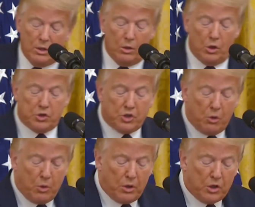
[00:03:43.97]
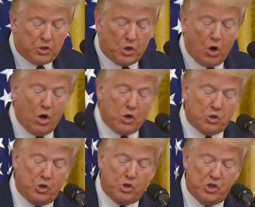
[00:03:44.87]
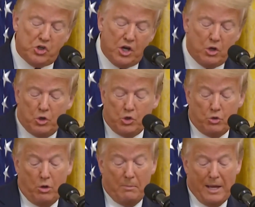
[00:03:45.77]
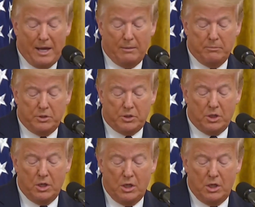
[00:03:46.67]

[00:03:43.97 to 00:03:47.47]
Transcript: Also with us are Surgeon General Jerome Adams.